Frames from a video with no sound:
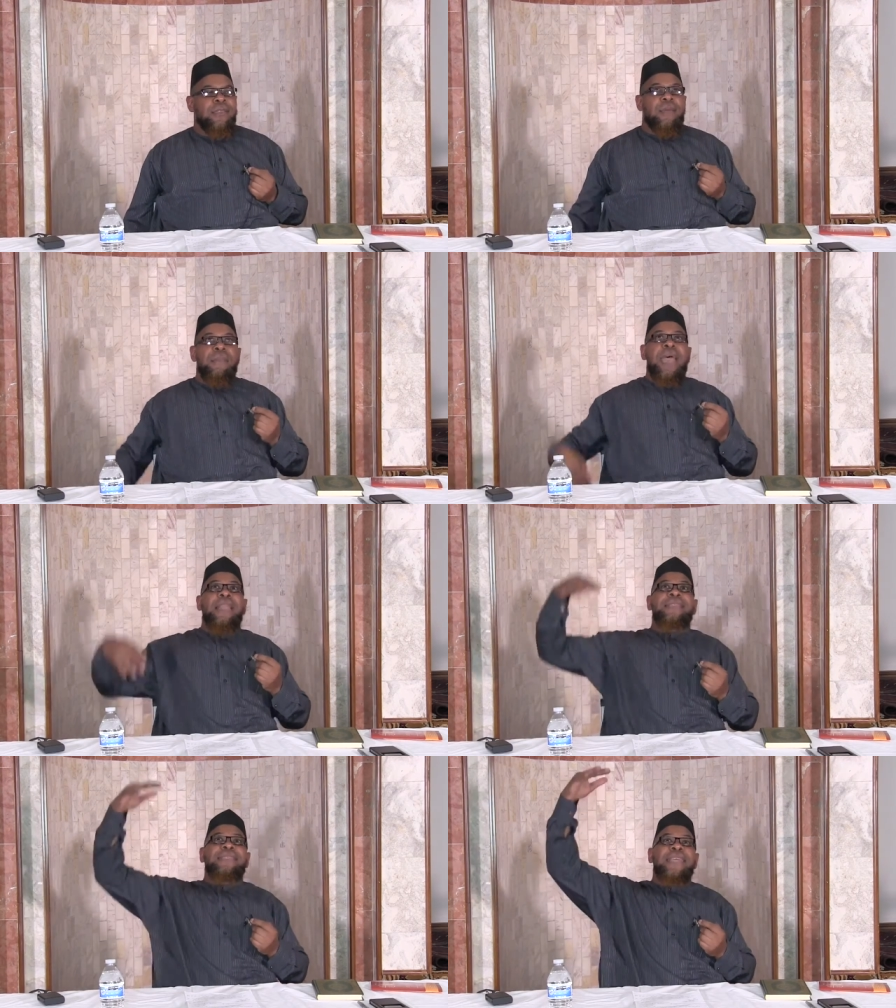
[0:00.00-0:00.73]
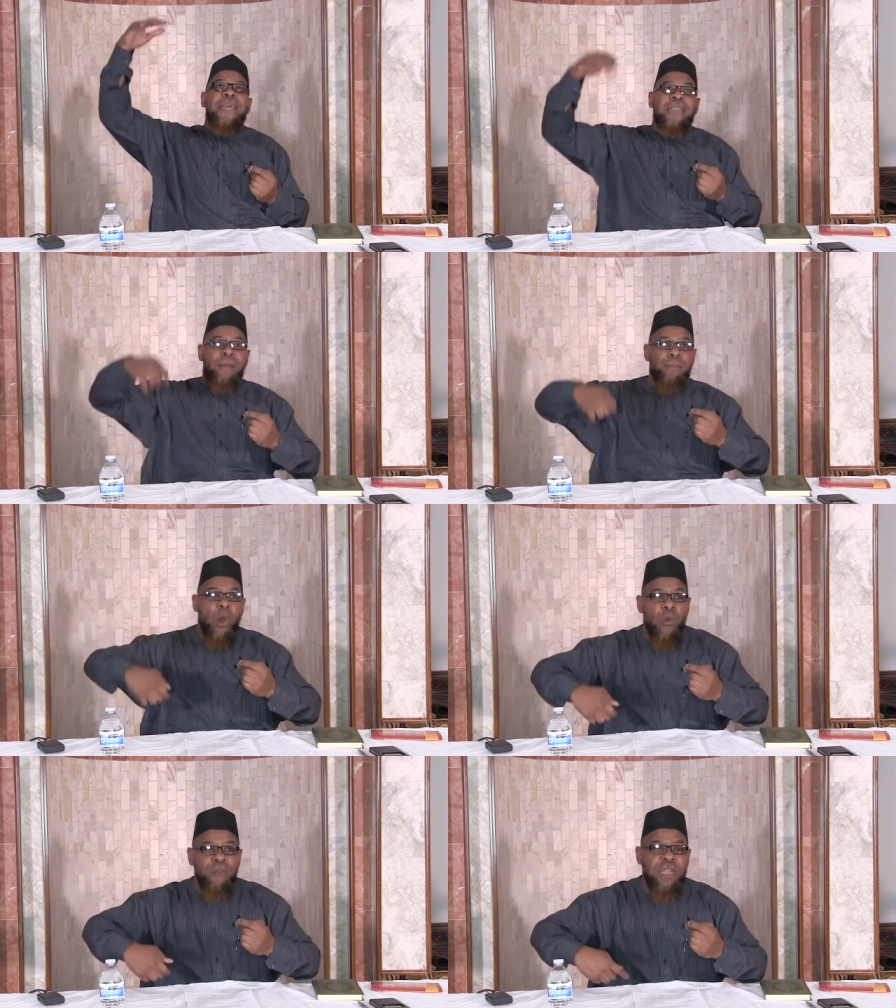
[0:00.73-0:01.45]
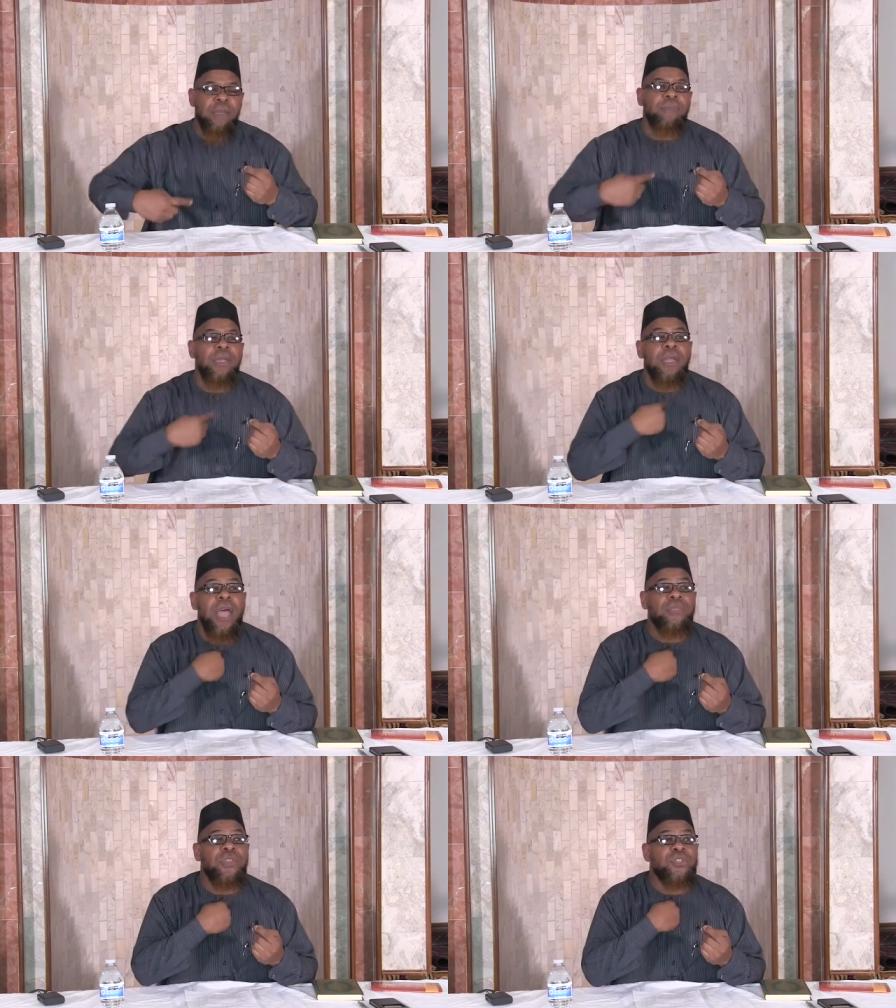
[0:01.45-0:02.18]
The man is standing up over him,
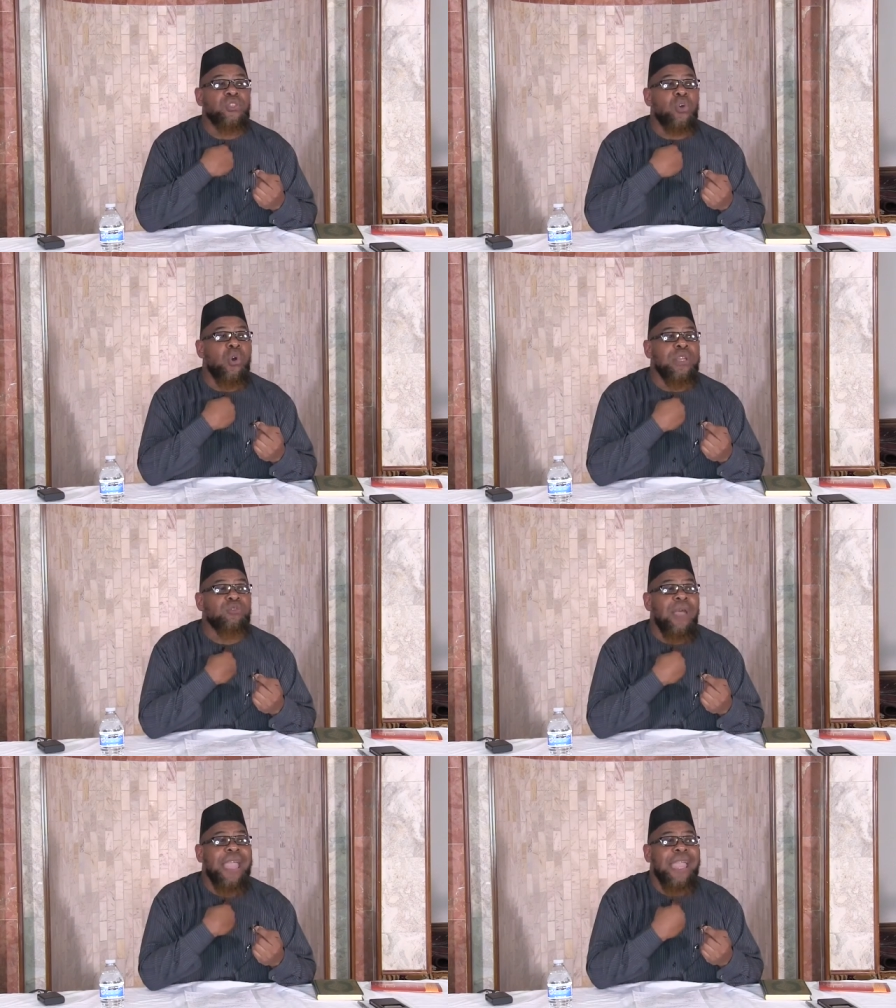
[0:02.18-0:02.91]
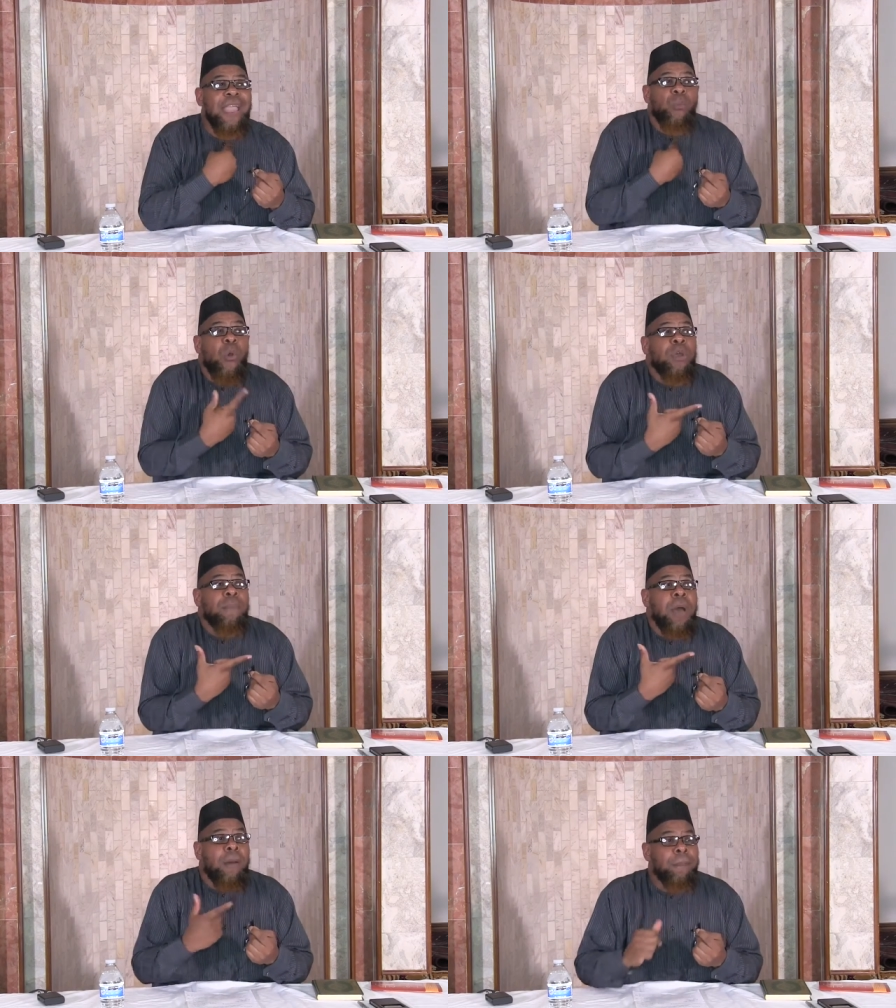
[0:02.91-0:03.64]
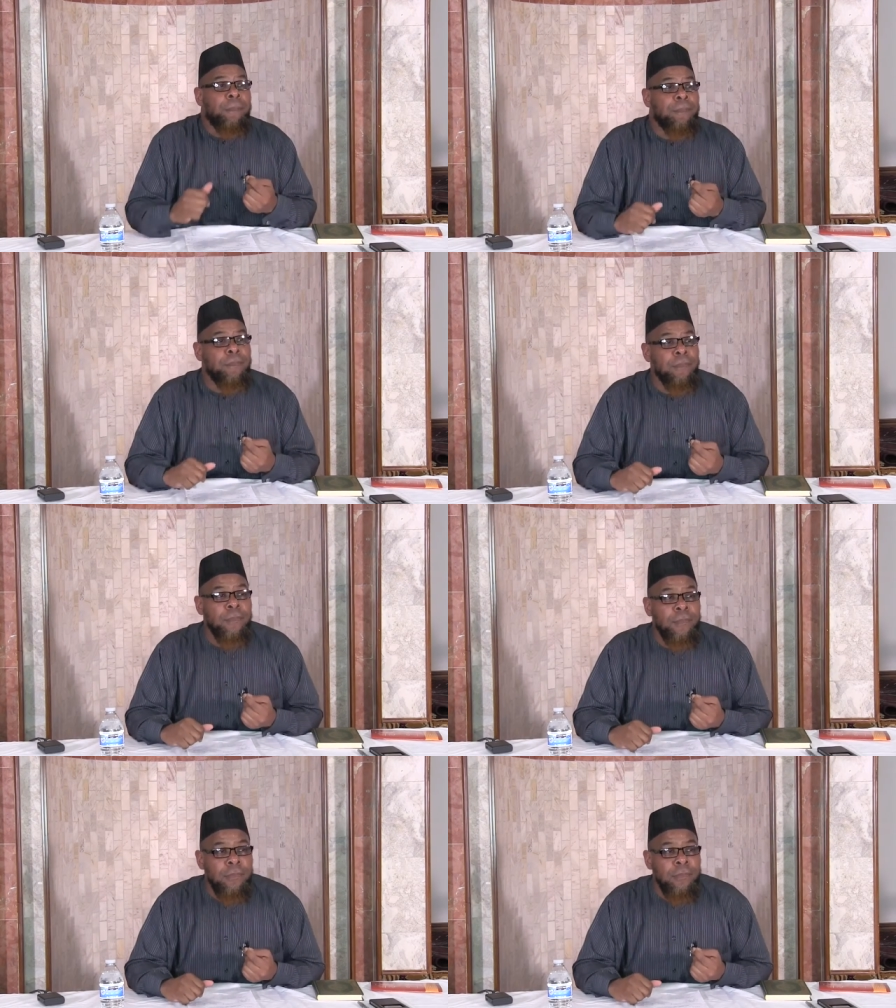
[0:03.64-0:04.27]
and the sword is right here, woke him up.